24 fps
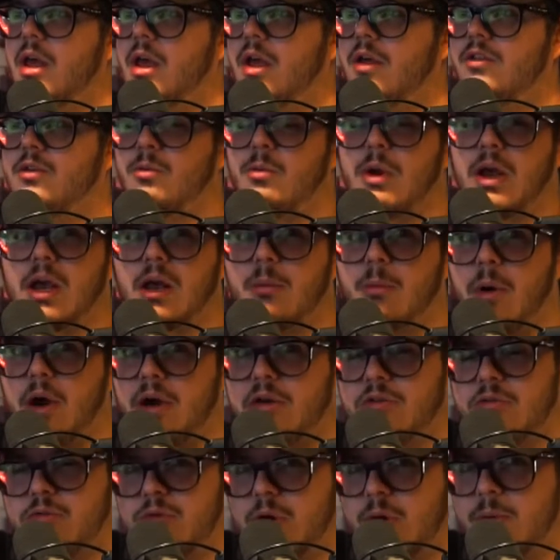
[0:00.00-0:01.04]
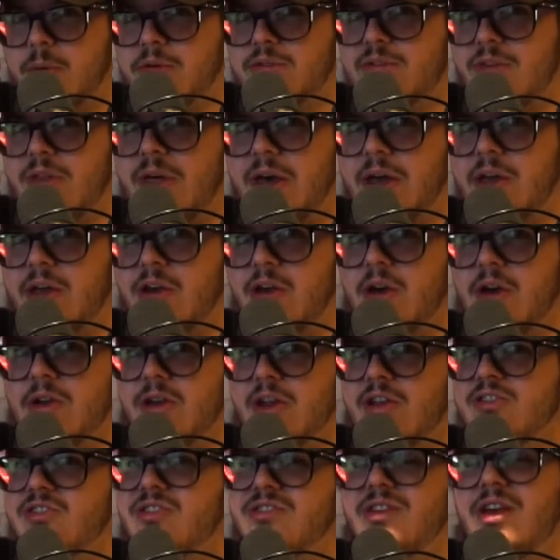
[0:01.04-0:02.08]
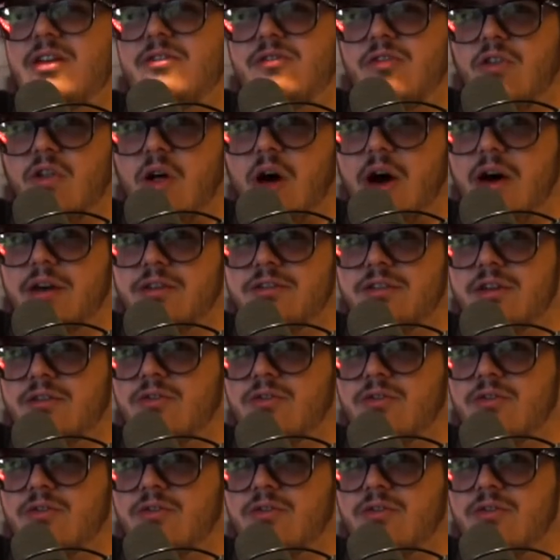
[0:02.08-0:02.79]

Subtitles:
the Reagan Mark III wasn't that good. It just had flaws.